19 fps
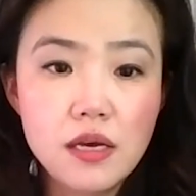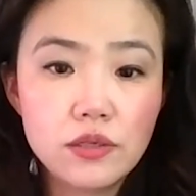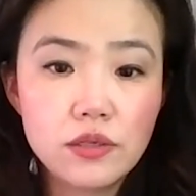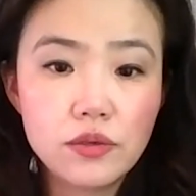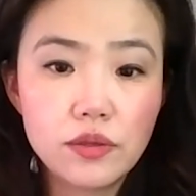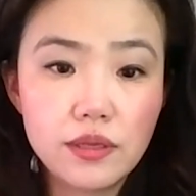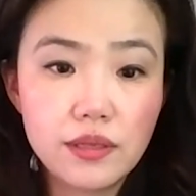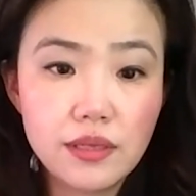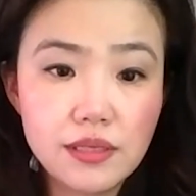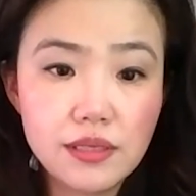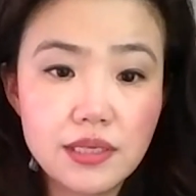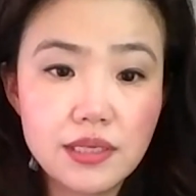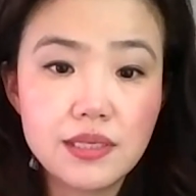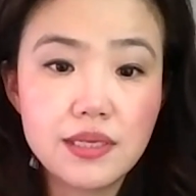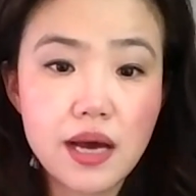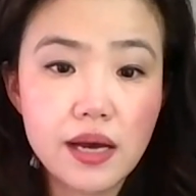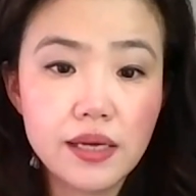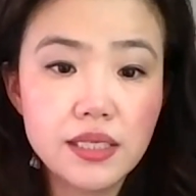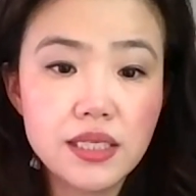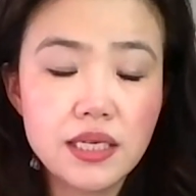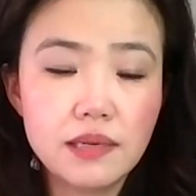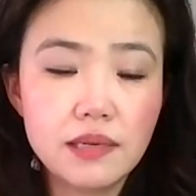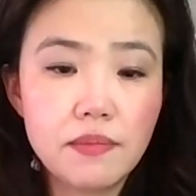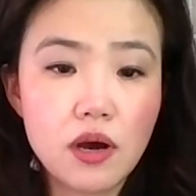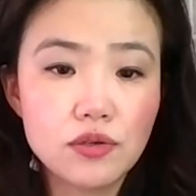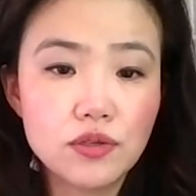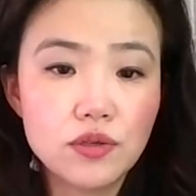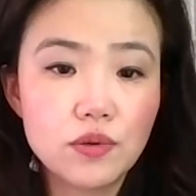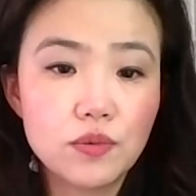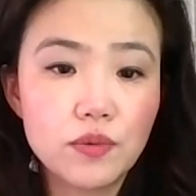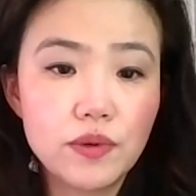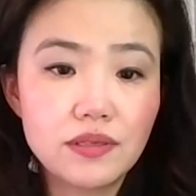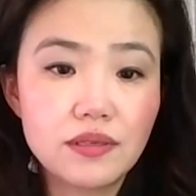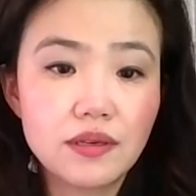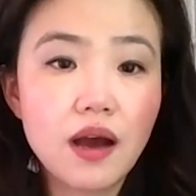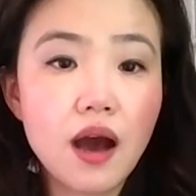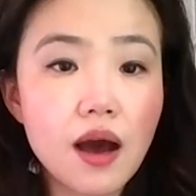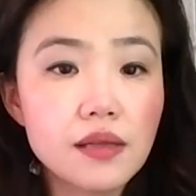So the design team also
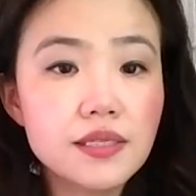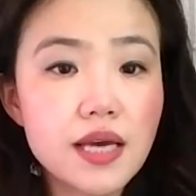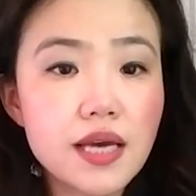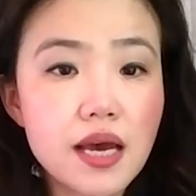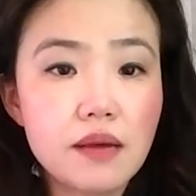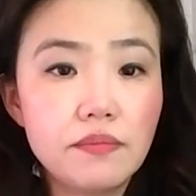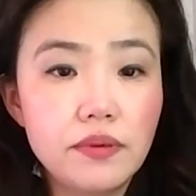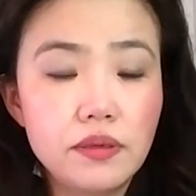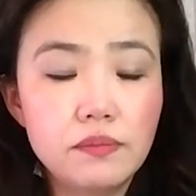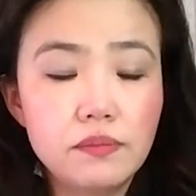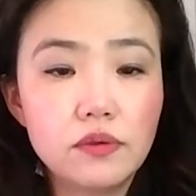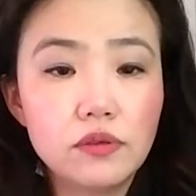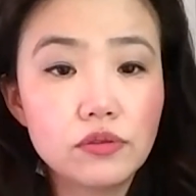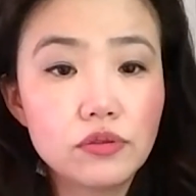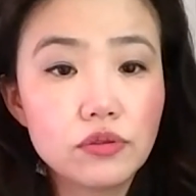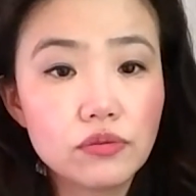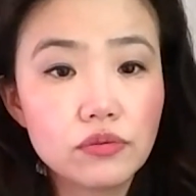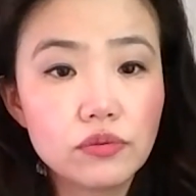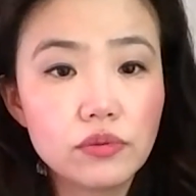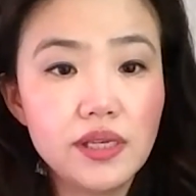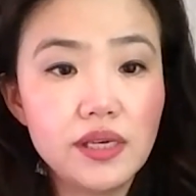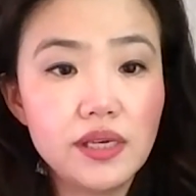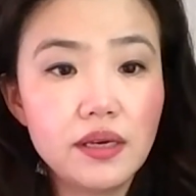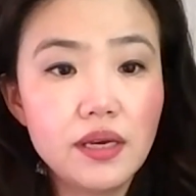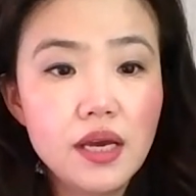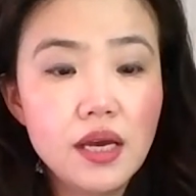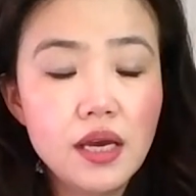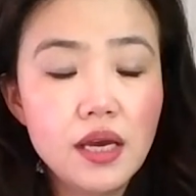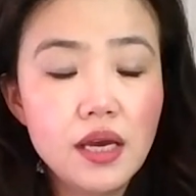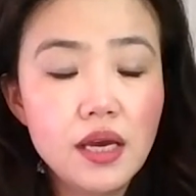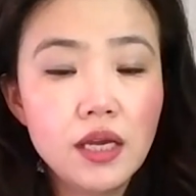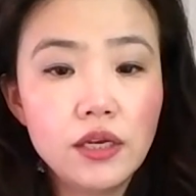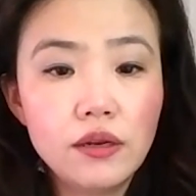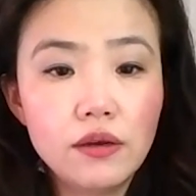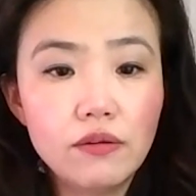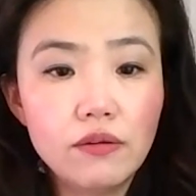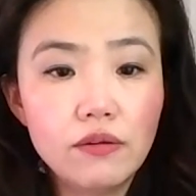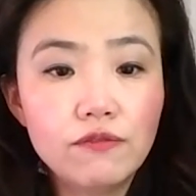content people to really,
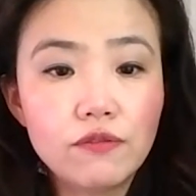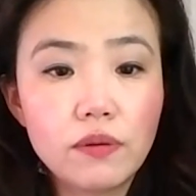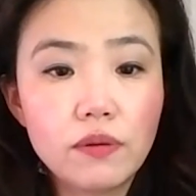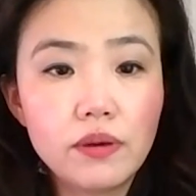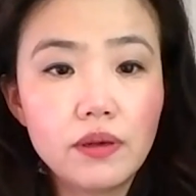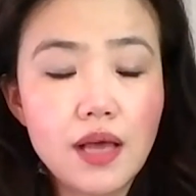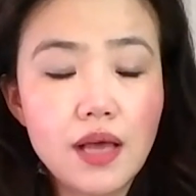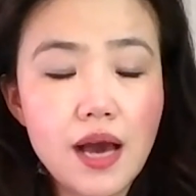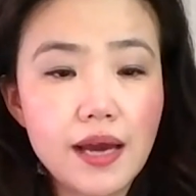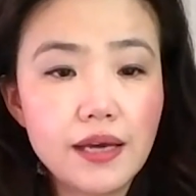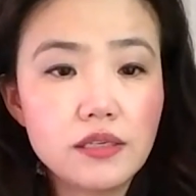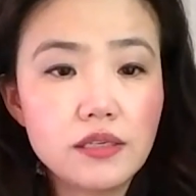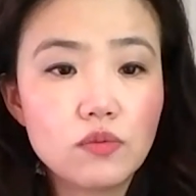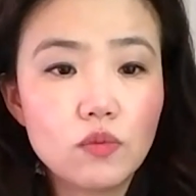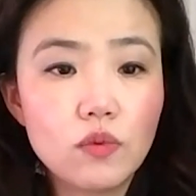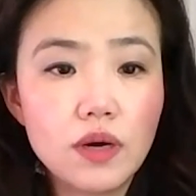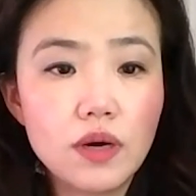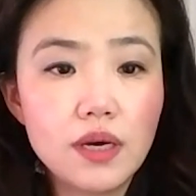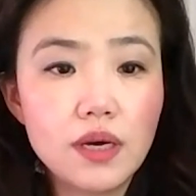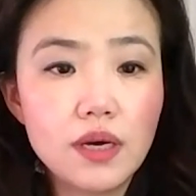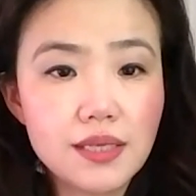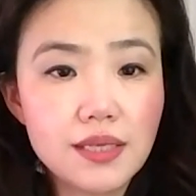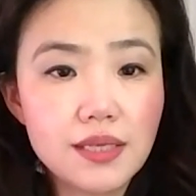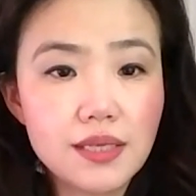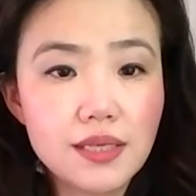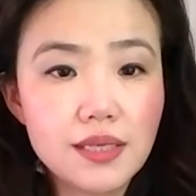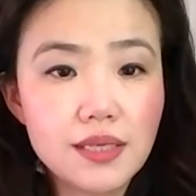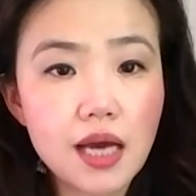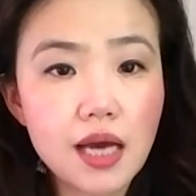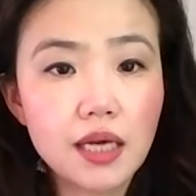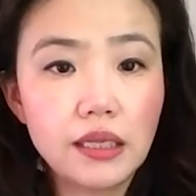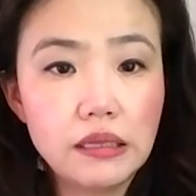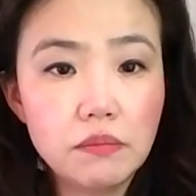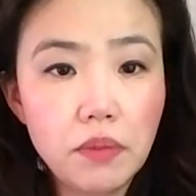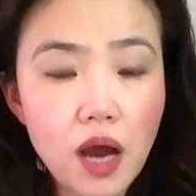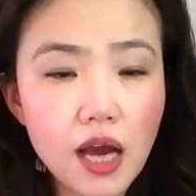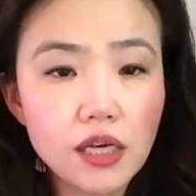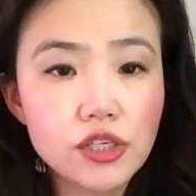formalize what exactly the
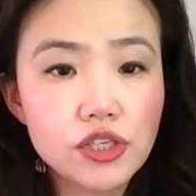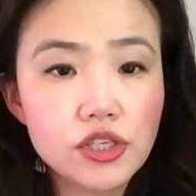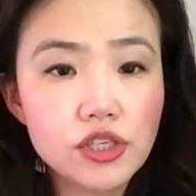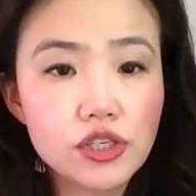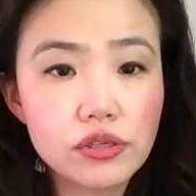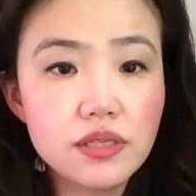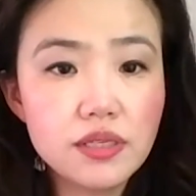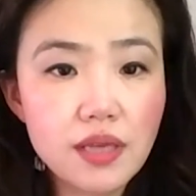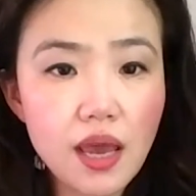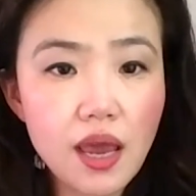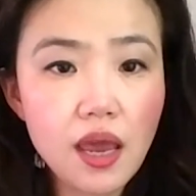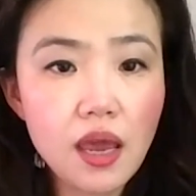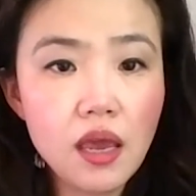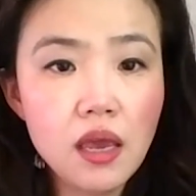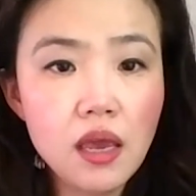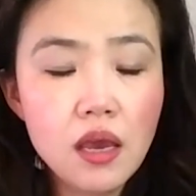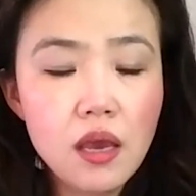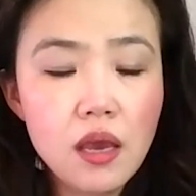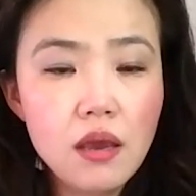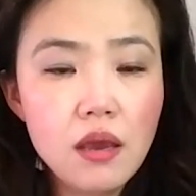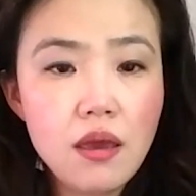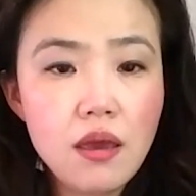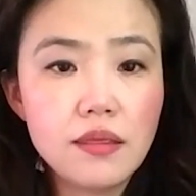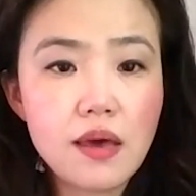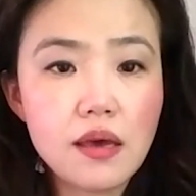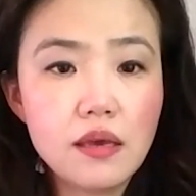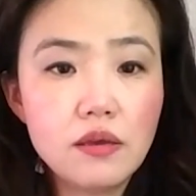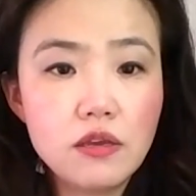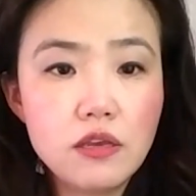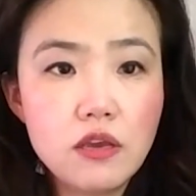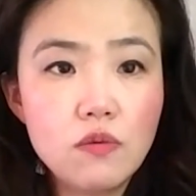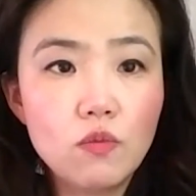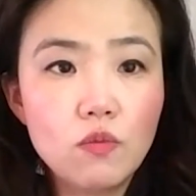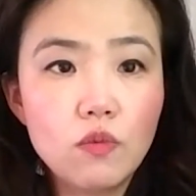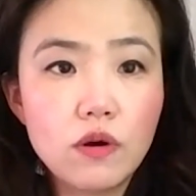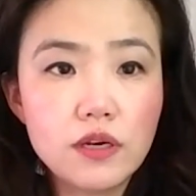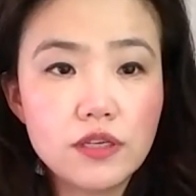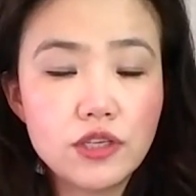bot should say and then in
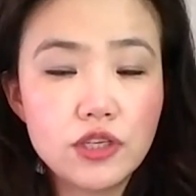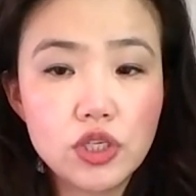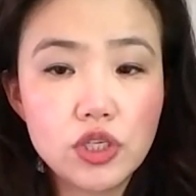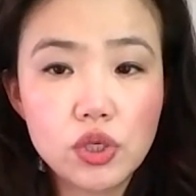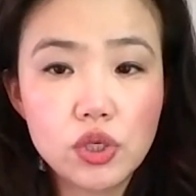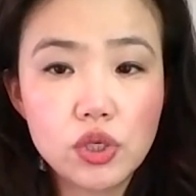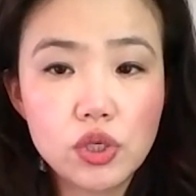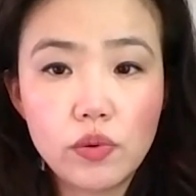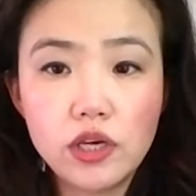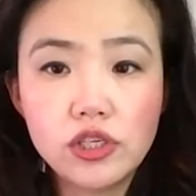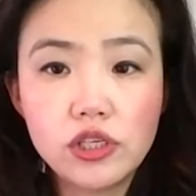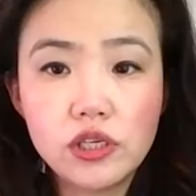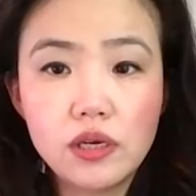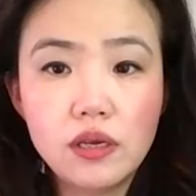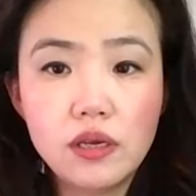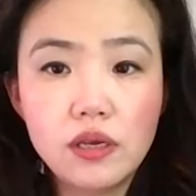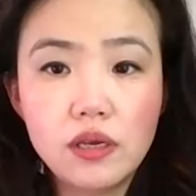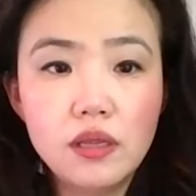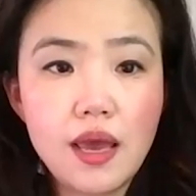what situation.